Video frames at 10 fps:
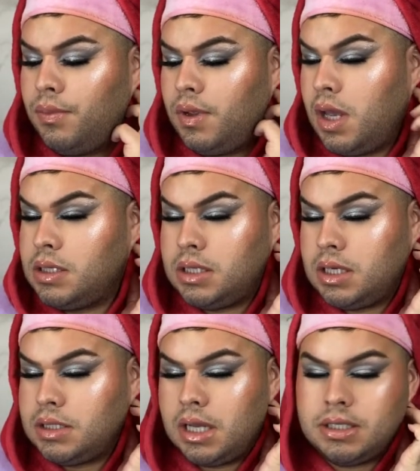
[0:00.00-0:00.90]
Yes, it
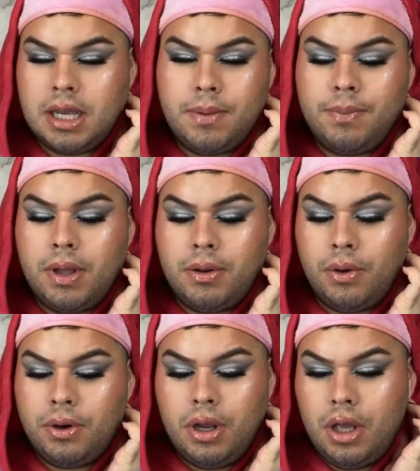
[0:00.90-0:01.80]
is nighttime, but...
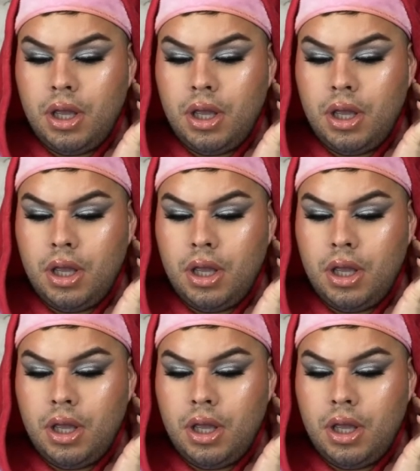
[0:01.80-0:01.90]
Or